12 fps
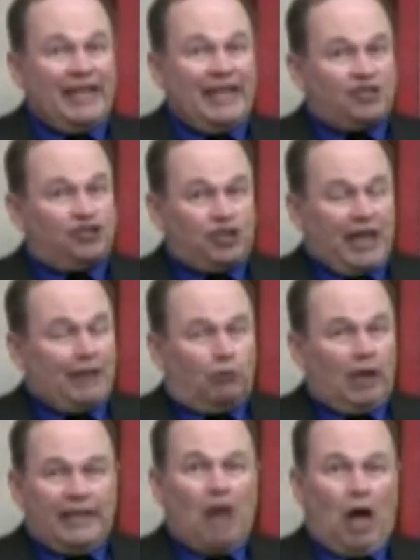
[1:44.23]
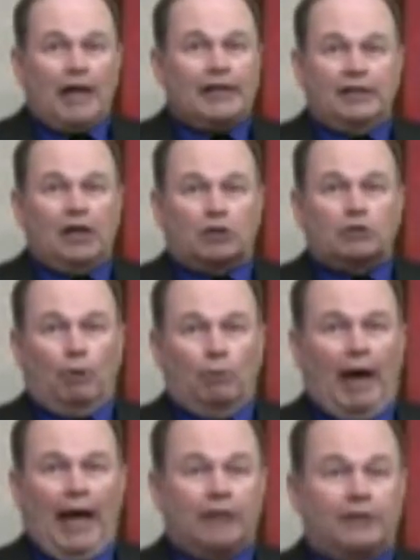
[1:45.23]
is generally non-deductible
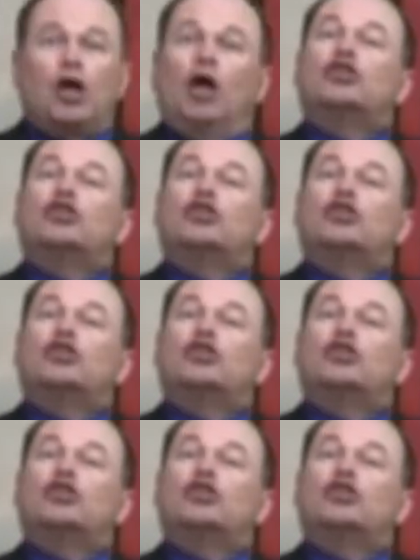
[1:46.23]
mileage.